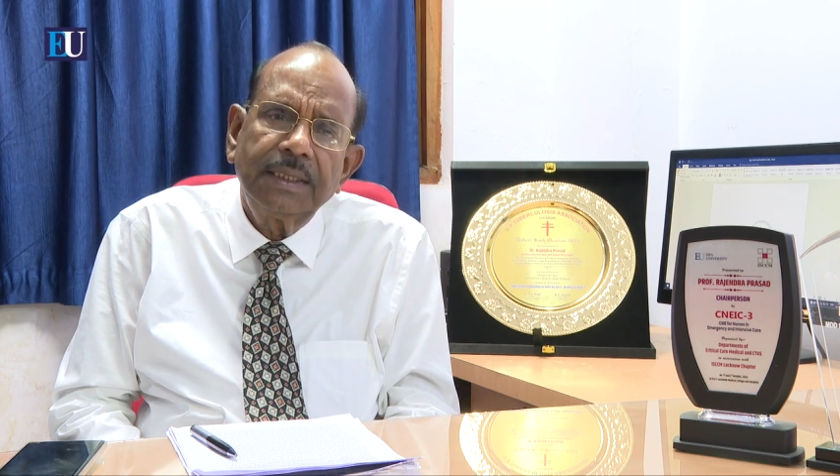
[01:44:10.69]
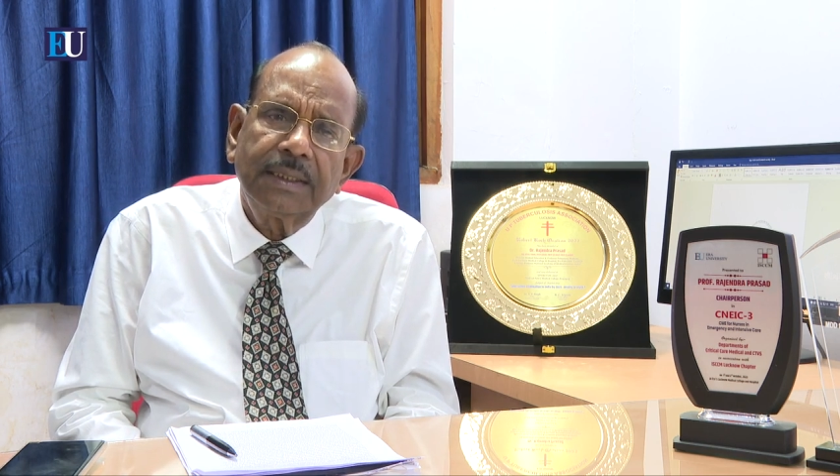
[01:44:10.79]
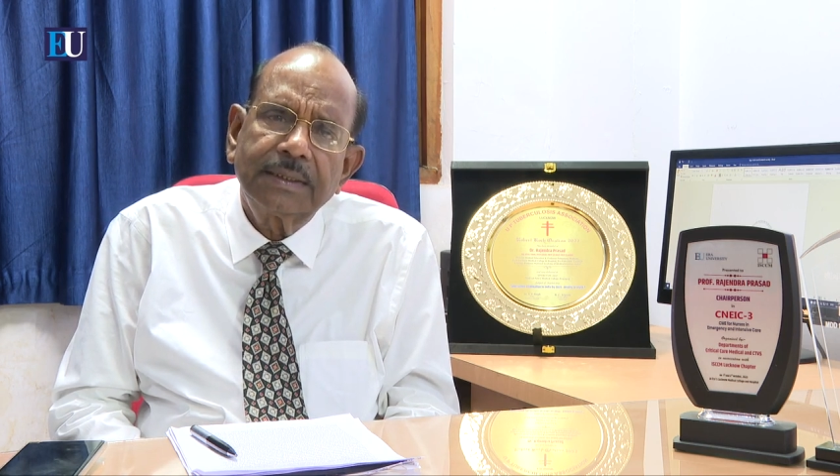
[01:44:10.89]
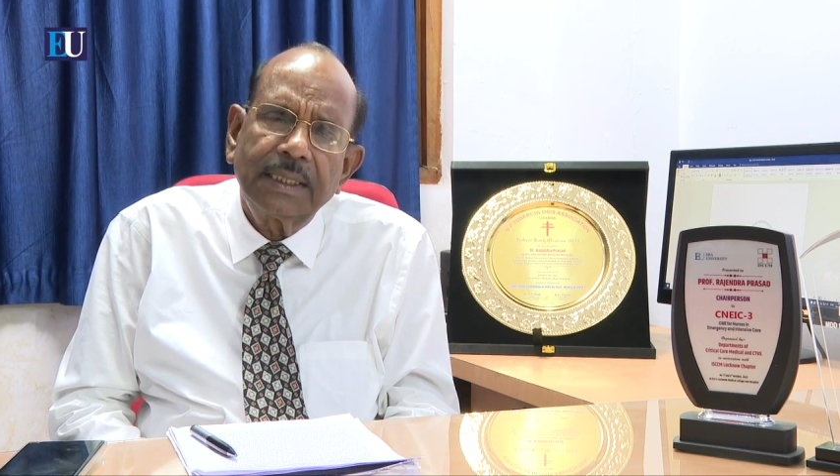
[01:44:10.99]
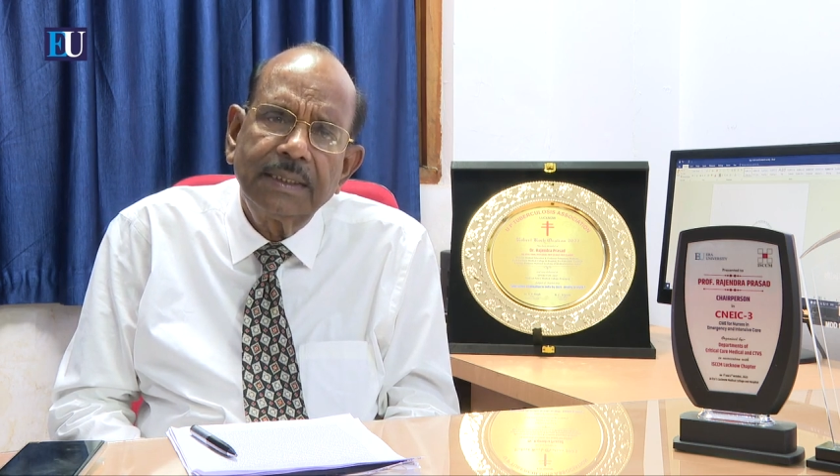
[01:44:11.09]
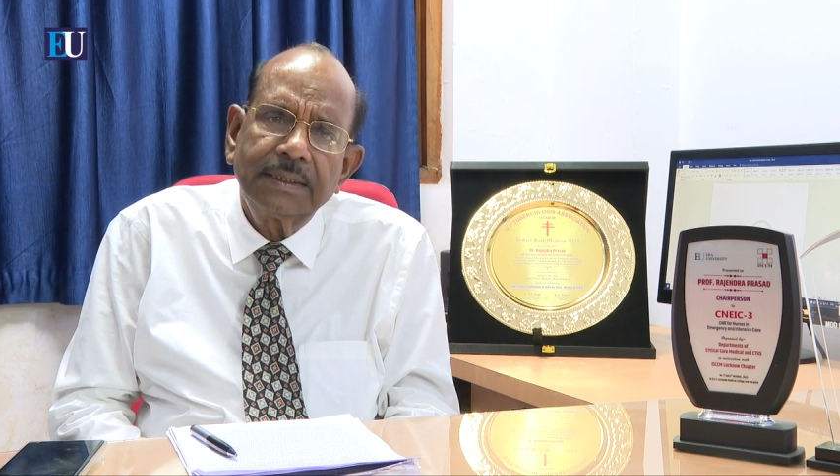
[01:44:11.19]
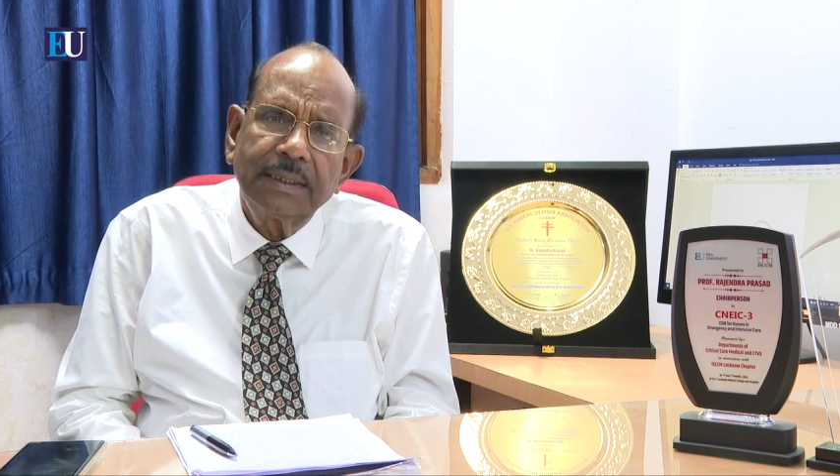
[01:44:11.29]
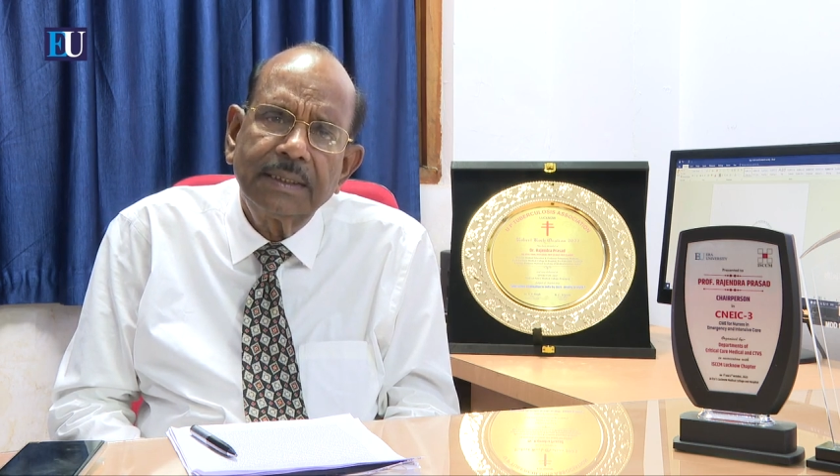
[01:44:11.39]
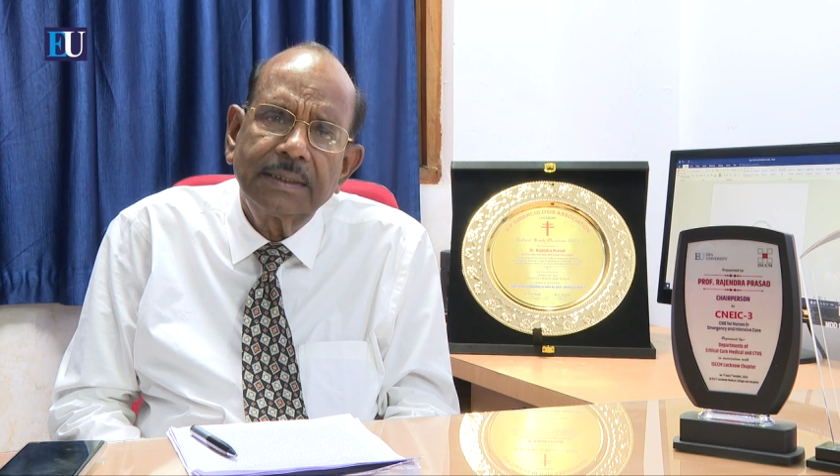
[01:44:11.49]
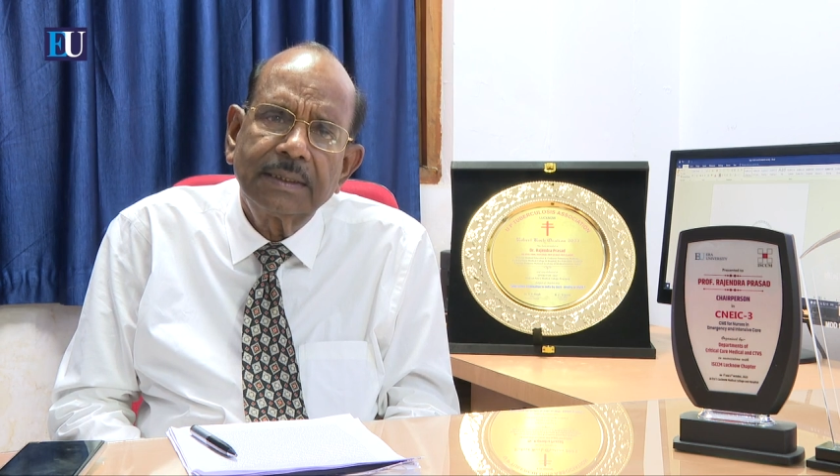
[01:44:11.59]
Medical
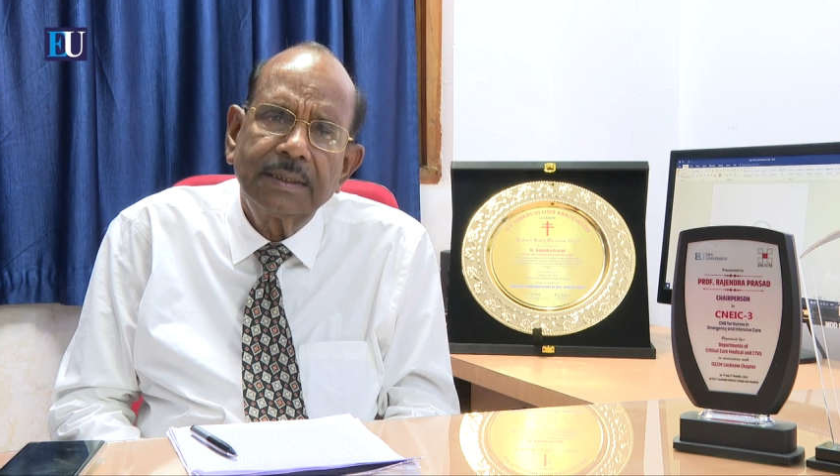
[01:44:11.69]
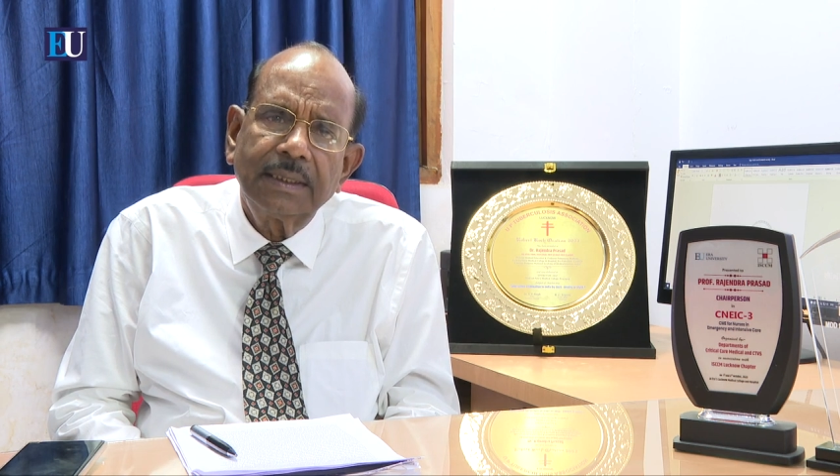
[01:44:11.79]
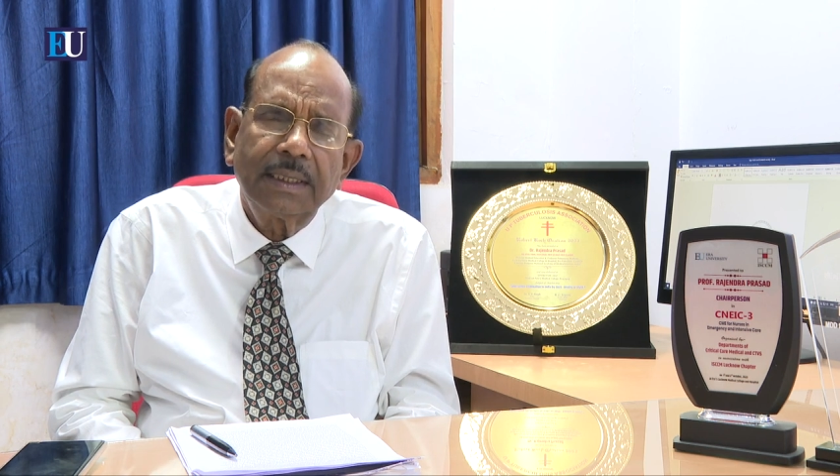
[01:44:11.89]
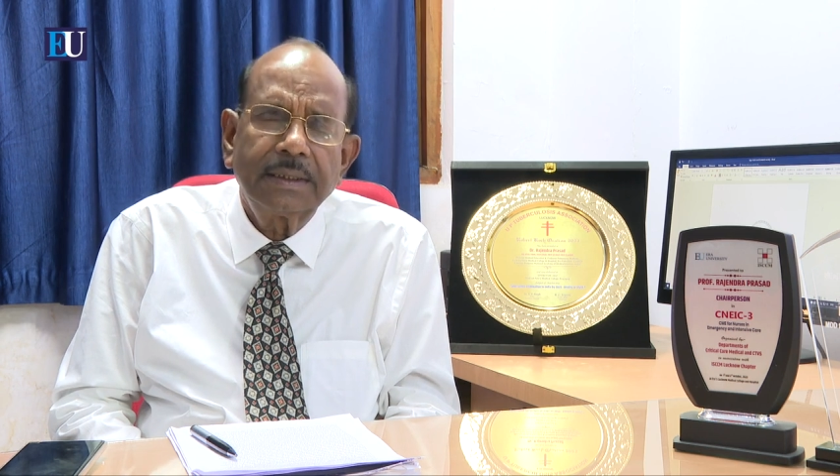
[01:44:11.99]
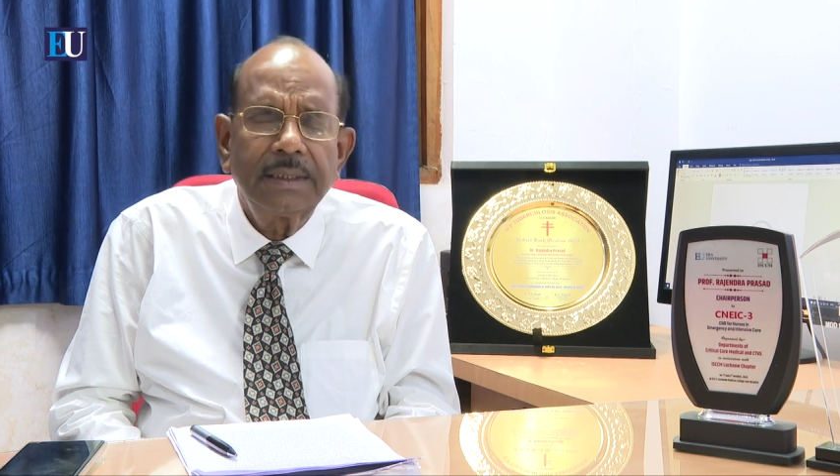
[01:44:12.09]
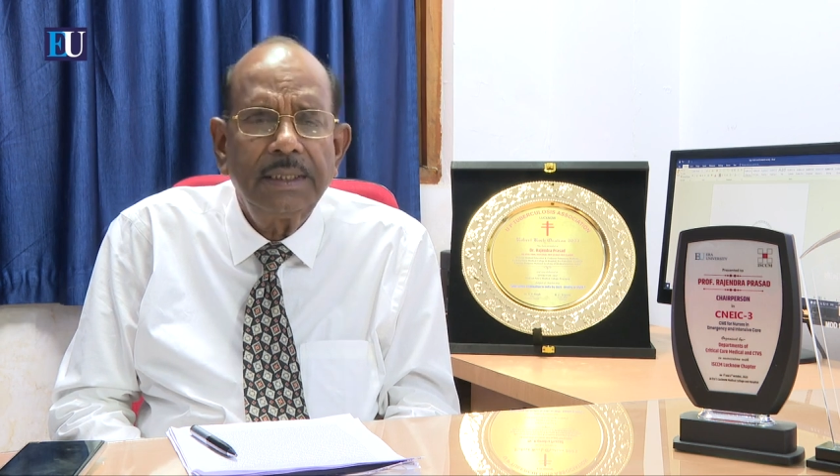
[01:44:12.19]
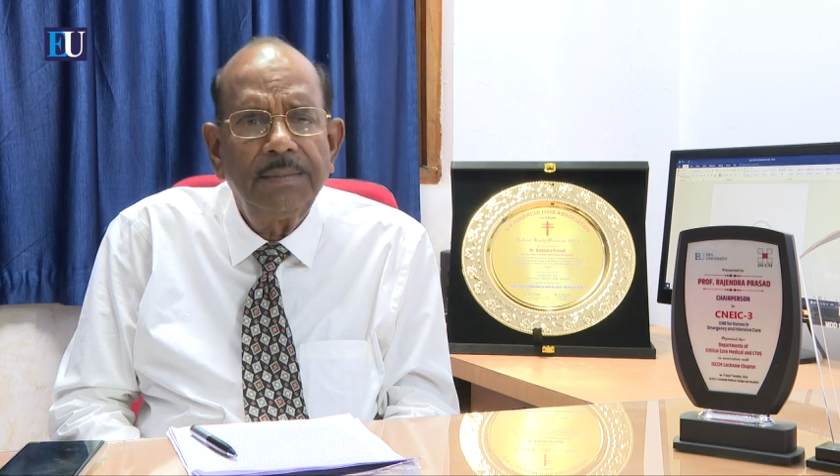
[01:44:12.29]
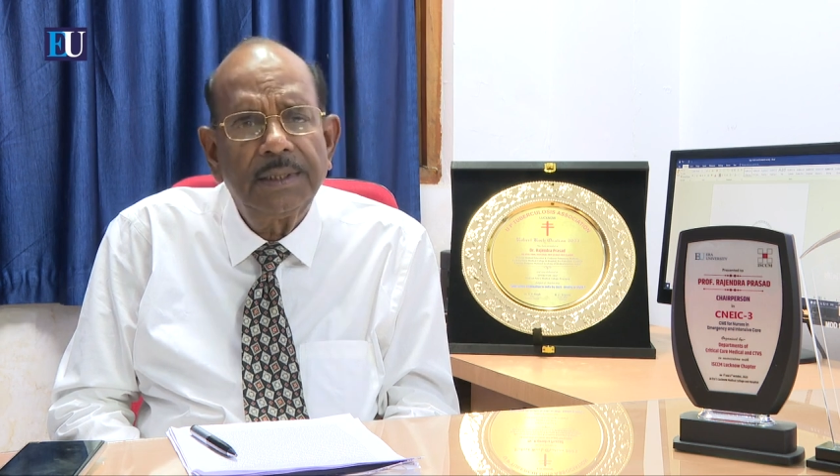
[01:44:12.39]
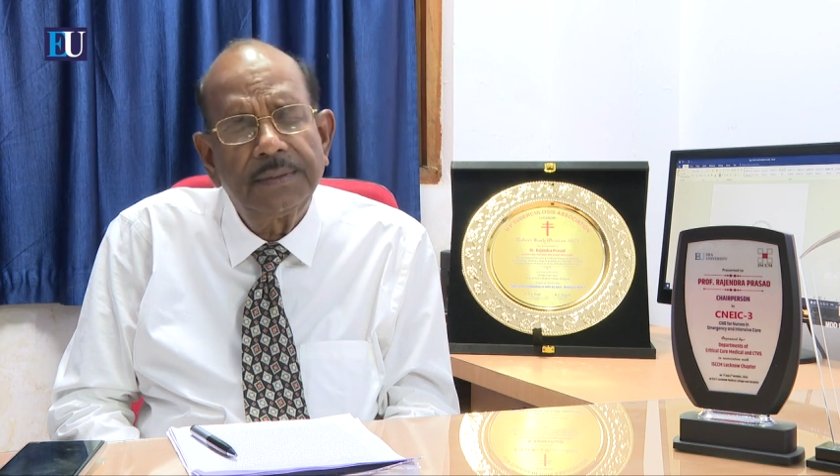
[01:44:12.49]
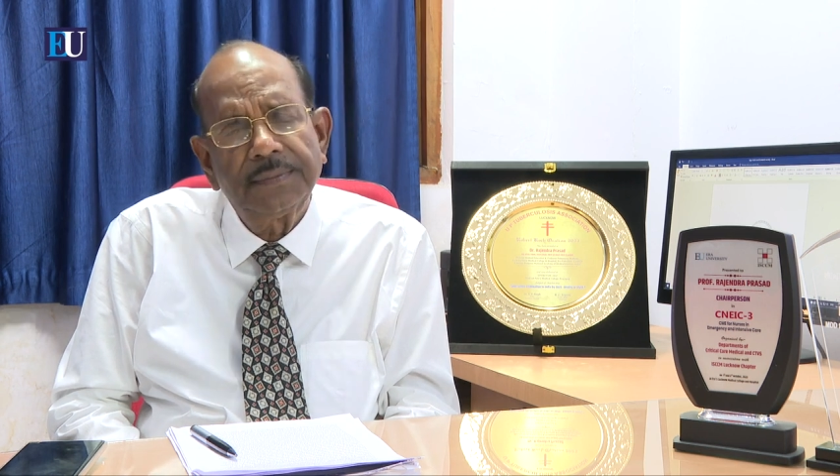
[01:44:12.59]
Sciences, Dr.
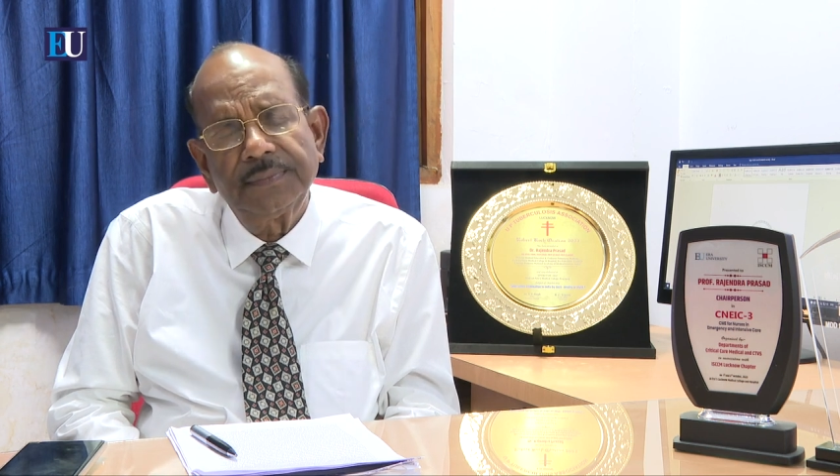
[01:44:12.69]
Dheeman.